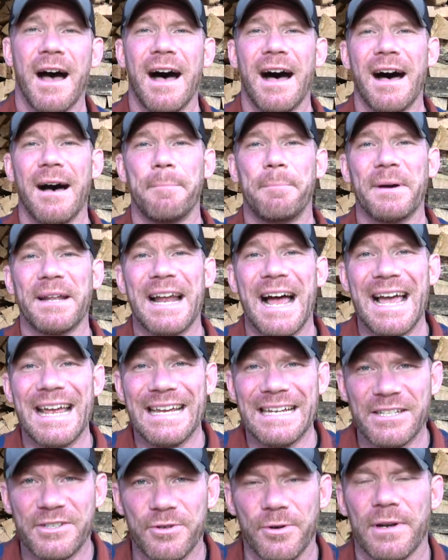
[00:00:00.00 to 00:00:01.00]
but I
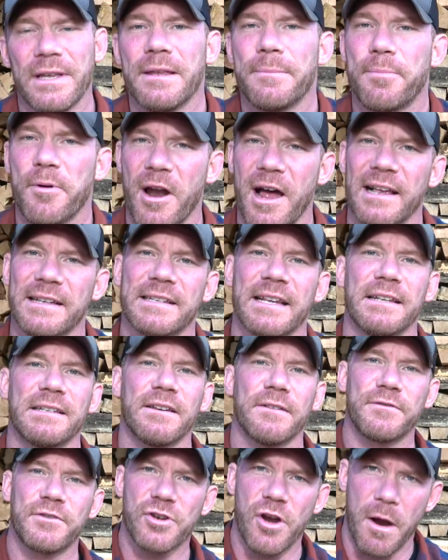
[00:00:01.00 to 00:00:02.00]
enjoy the
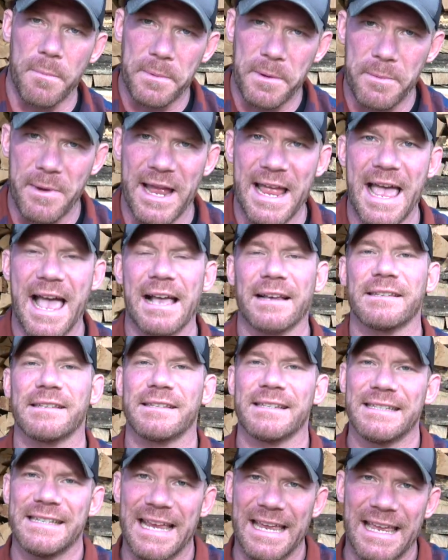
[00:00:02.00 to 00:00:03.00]
process of sharpening my
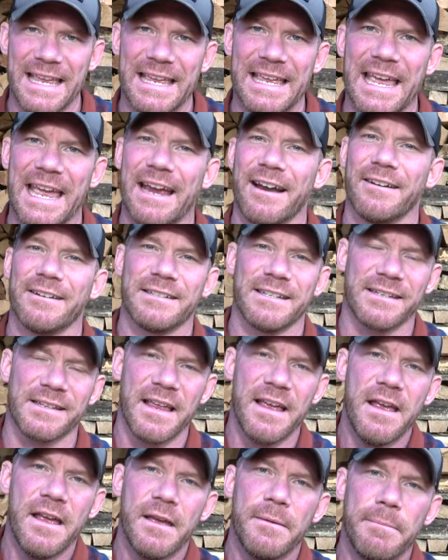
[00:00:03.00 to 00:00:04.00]
axes and taking care and
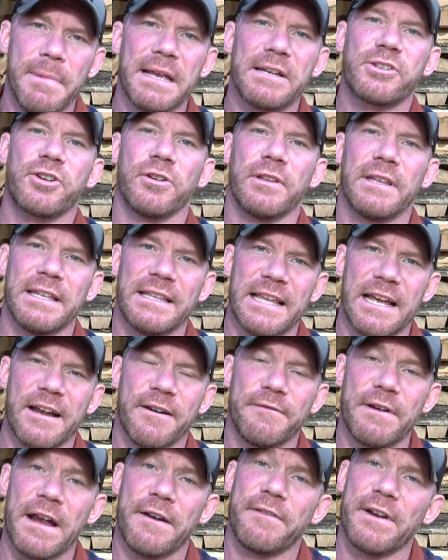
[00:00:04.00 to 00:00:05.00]
just make sure that they
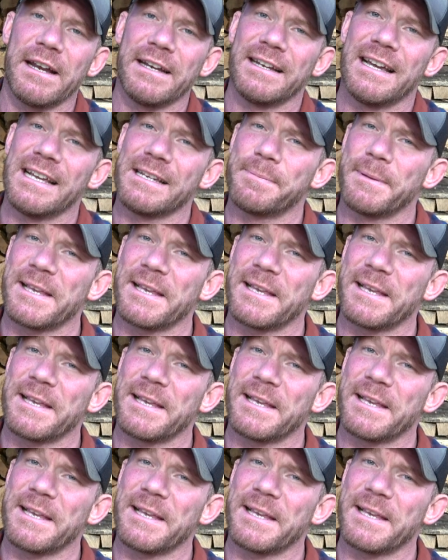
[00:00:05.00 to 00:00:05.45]
are very, very nice.